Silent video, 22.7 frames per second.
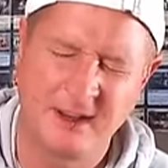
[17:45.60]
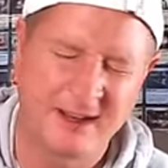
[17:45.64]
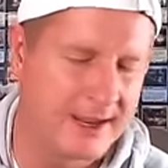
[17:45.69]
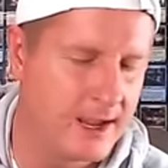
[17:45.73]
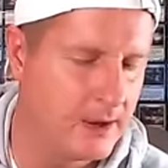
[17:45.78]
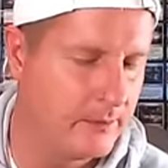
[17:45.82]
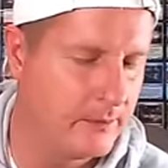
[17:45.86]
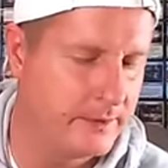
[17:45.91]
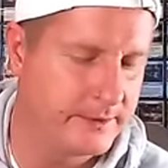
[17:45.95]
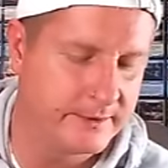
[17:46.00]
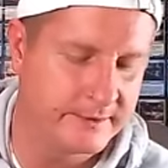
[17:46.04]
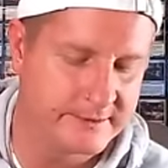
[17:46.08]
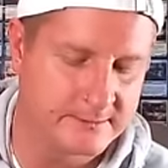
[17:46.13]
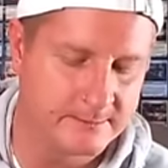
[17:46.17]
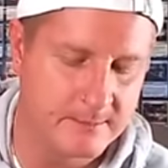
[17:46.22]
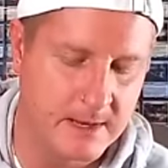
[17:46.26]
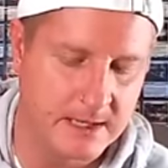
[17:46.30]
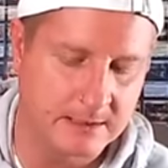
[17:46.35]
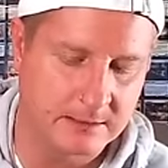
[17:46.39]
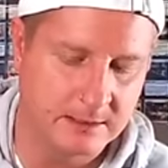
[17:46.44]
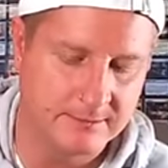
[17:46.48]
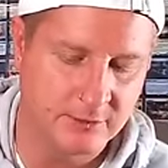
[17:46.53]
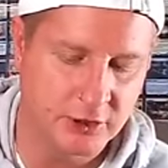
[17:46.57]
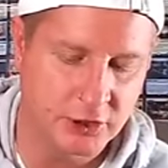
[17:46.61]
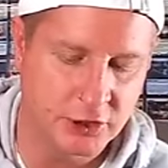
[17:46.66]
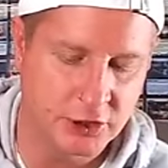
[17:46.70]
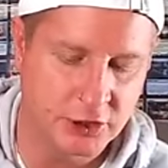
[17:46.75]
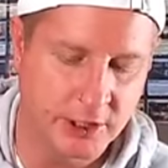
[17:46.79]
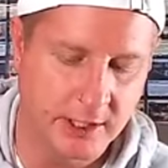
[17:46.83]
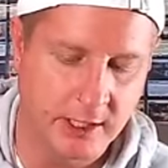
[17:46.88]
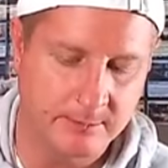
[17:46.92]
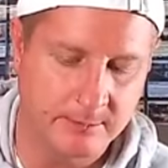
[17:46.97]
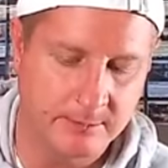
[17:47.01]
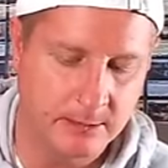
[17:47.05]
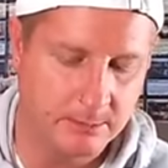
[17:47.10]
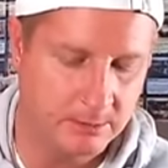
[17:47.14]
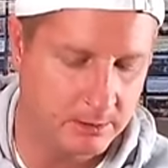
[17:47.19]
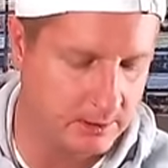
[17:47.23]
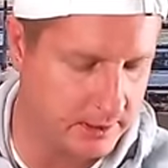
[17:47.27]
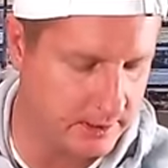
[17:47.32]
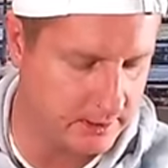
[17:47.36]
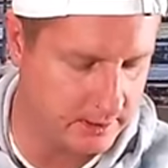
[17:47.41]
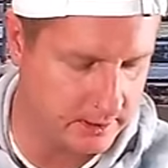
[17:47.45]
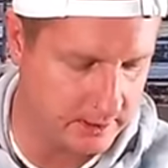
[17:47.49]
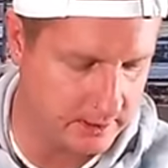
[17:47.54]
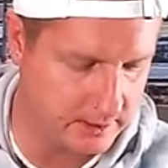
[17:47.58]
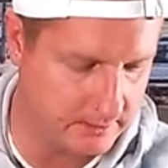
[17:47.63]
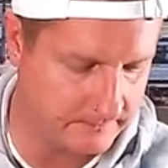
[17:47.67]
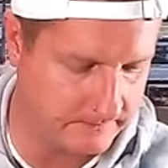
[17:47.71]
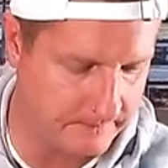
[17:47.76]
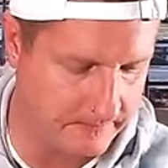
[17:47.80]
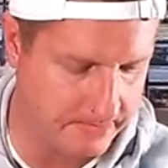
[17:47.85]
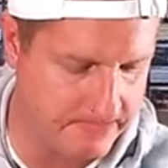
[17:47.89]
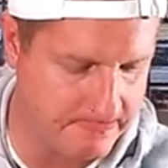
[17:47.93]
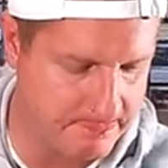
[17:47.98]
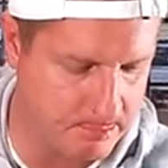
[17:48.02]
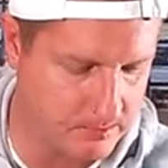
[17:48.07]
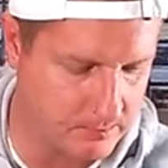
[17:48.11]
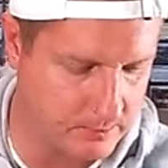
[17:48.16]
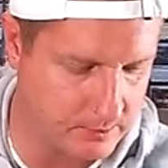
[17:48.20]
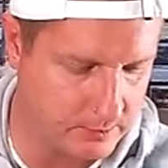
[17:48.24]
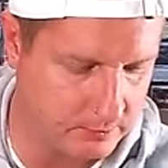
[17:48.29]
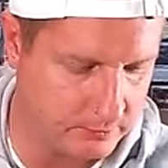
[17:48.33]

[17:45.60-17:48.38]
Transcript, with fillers: I can't wait to smack the living shit out of people on a good